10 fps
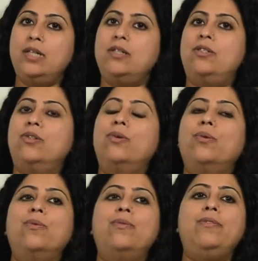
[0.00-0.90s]

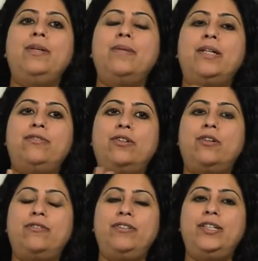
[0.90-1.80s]
So we met for
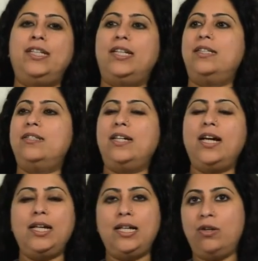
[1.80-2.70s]
coffee and had this
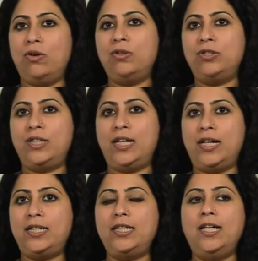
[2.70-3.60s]
really long
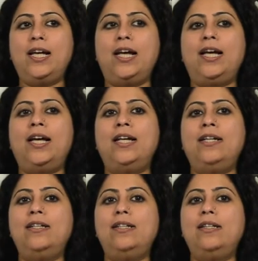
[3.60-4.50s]
chat.
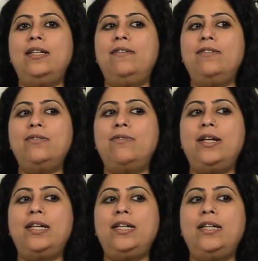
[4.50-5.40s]
And he was
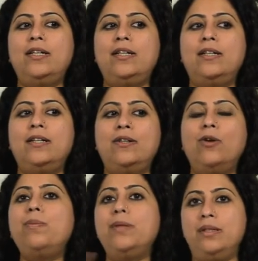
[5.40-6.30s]
very
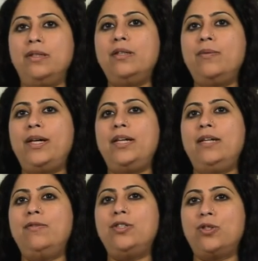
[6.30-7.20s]
open in the way
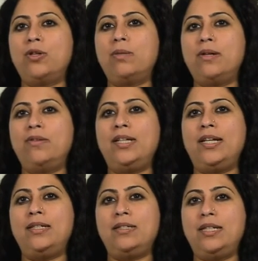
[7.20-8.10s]
he would talk about
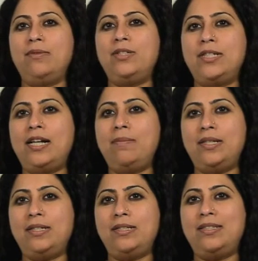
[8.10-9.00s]
things, and he would tell
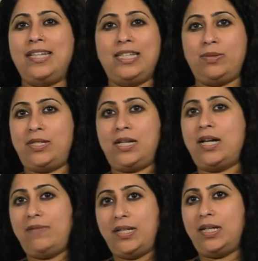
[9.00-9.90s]
me things which
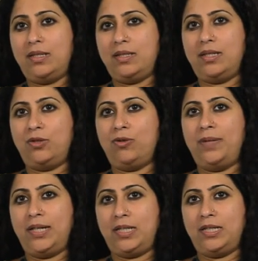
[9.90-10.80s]
none of the others had told
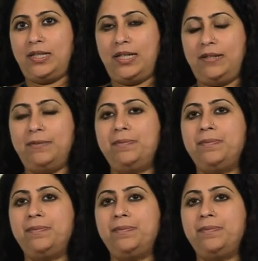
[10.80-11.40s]
me until then.